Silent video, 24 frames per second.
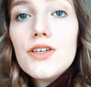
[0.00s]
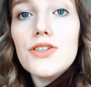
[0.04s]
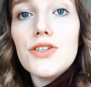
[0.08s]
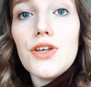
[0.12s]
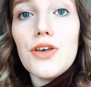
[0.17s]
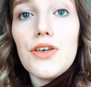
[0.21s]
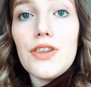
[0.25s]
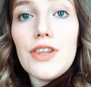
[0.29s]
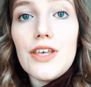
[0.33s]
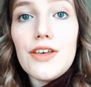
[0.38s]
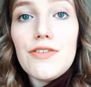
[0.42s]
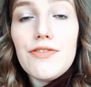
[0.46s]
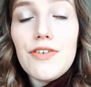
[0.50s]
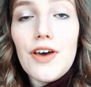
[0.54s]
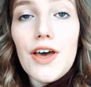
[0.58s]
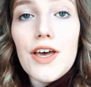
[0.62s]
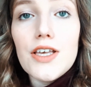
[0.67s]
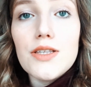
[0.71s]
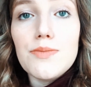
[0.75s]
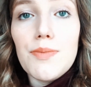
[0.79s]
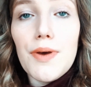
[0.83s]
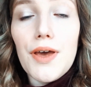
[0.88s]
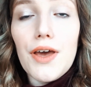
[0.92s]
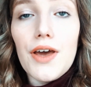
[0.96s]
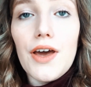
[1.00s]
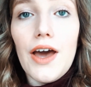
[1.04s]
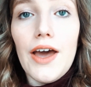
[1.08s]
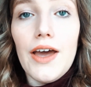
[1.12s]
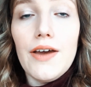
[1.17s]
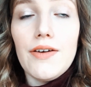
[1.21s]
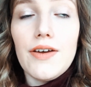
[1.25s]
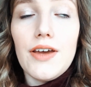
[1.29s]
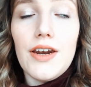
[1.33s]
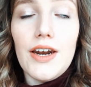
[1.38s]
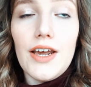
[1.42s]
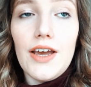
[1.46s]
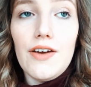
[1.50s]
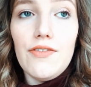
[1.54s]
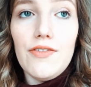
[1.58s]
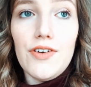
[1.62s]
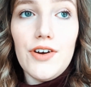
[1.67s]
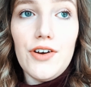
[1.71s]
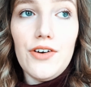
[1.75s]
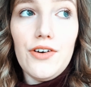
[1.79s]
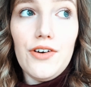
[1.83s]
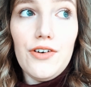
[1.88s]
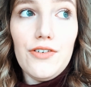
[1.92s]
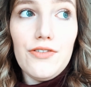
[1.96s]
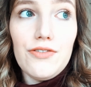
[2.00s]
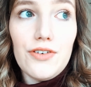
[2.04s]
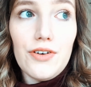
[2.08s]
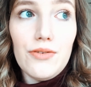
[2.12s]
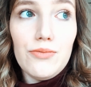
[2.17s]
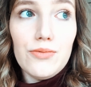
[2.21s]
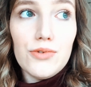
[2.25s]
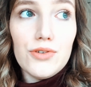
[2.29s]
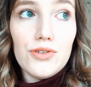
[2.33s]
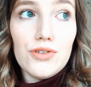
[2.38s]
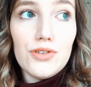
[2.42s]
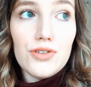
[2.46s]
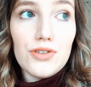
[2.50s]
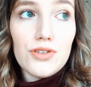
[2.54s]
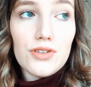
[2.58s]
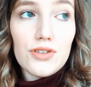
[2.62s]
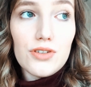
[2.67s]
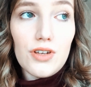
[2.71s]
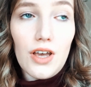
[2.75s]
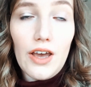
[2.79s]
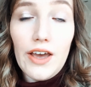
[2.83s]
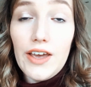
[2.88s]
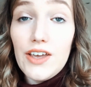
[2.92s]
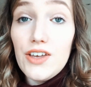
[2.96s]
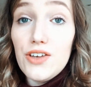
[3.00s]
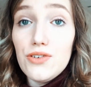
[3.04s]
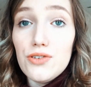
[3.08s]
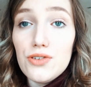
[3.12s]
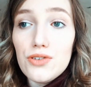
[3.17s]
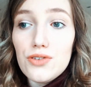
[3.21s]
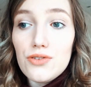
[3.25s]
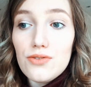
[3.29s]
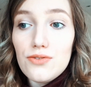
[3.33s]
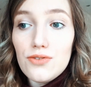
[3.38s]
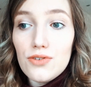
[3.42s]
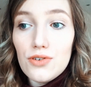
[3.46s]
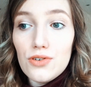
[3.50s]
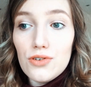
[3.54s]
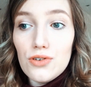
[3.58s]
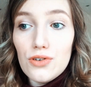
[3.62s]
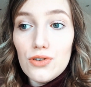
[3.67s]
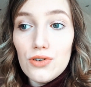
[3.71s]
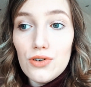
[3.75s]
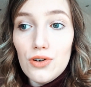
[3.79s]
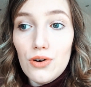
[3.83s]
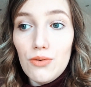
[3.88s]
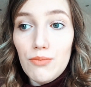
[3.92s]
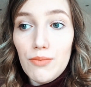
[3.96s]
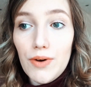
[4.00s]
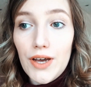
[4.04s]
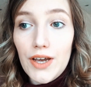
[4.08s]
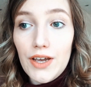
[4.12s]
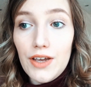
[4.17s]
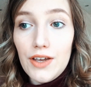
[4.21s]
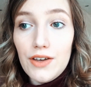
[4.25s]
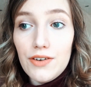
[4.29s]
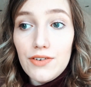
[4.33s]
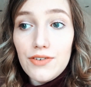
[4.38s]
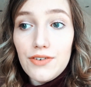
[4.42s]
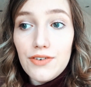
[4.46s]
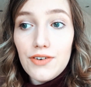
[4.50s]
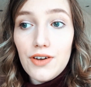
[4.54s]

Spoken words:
So the first book I am gonna get rid of was I used for my